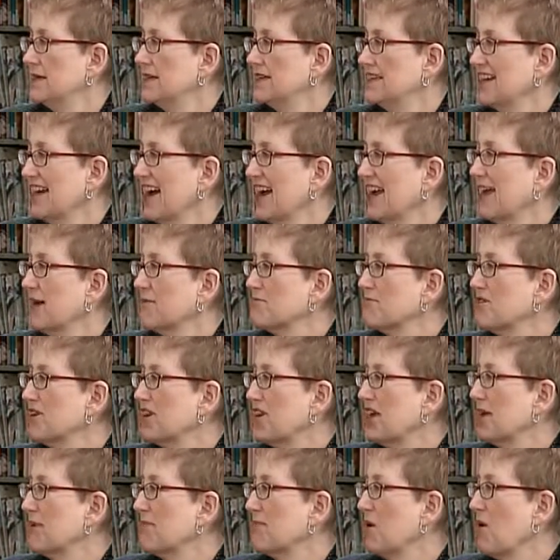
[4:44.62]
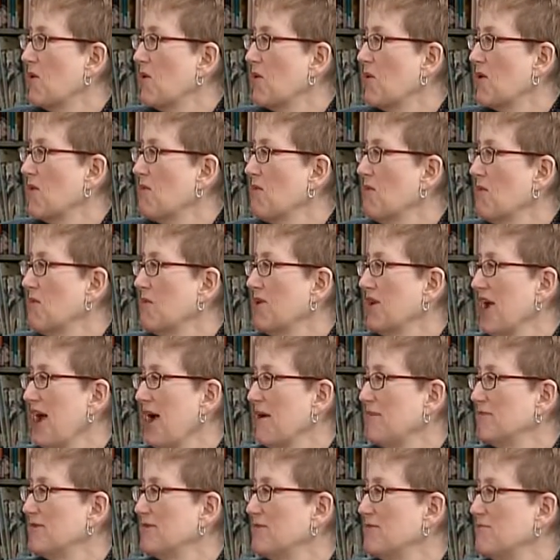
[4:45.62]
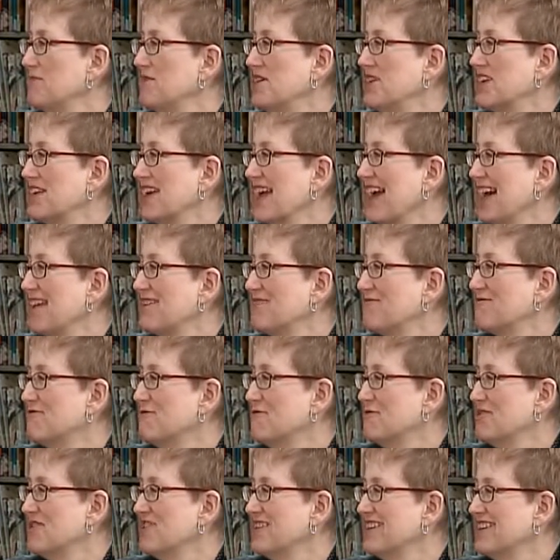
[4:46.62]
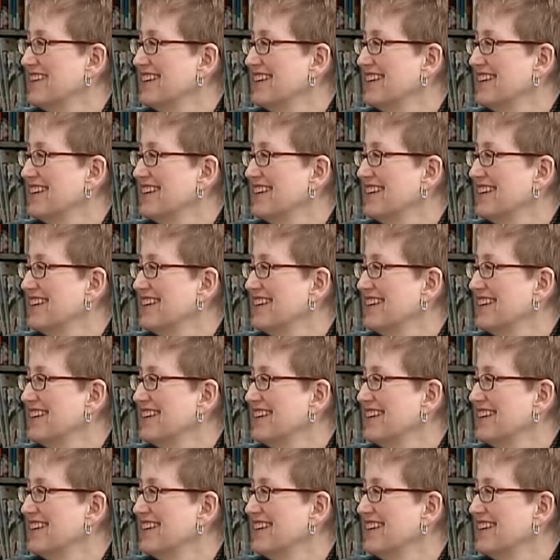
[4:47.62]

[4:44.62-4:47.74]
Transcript: I kept thinking about what would happen to me in California.